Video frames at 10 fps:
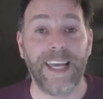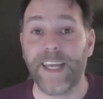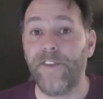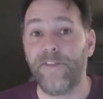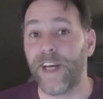
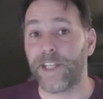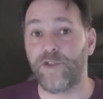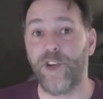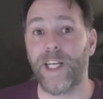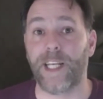Even if
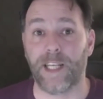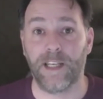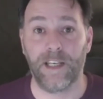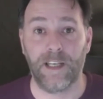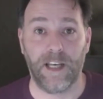that's reading.
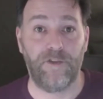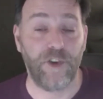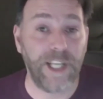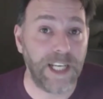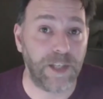If
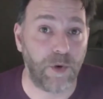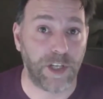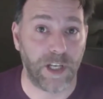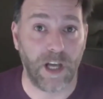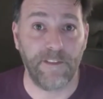reading is
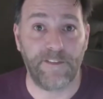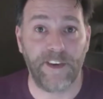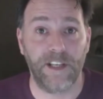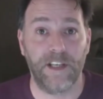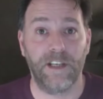what you
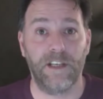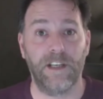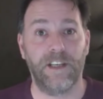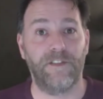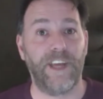love,
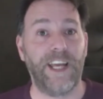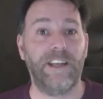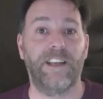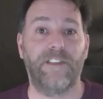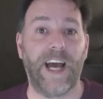
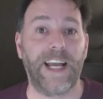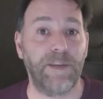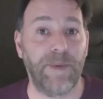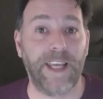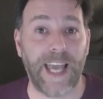then that
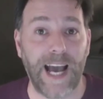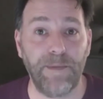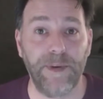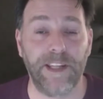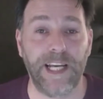can make you
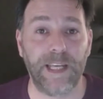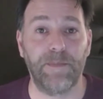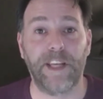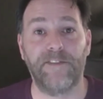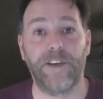happier. That
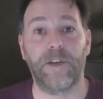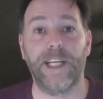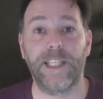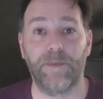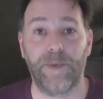can make you feel
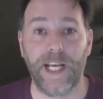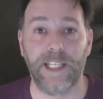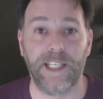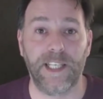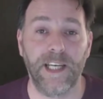less
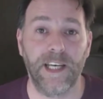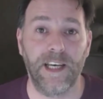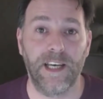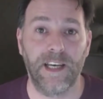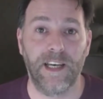depressed.
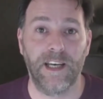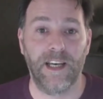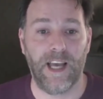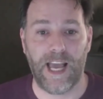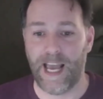
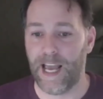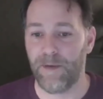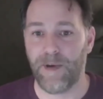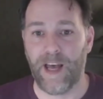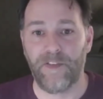
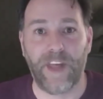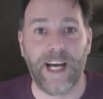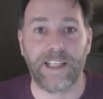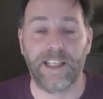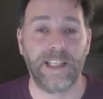And
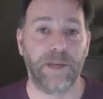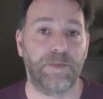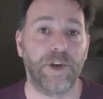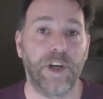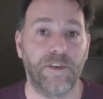that's the
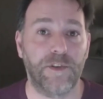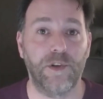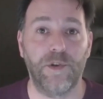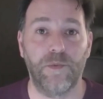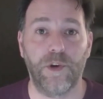beauty of
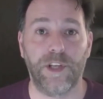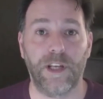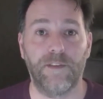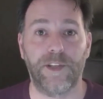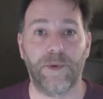doing what you
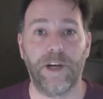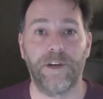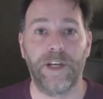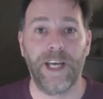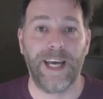love as
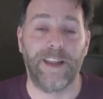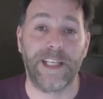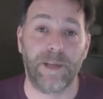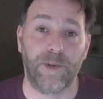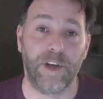well. And
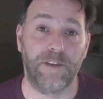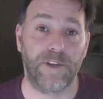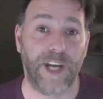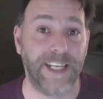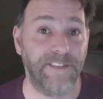that's the beauty of
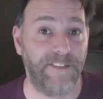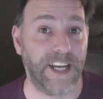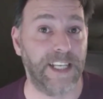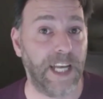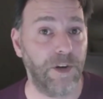trying to
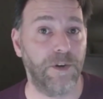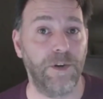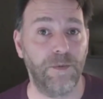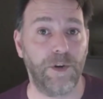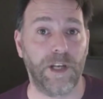find out
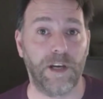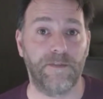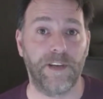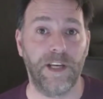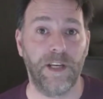what you love.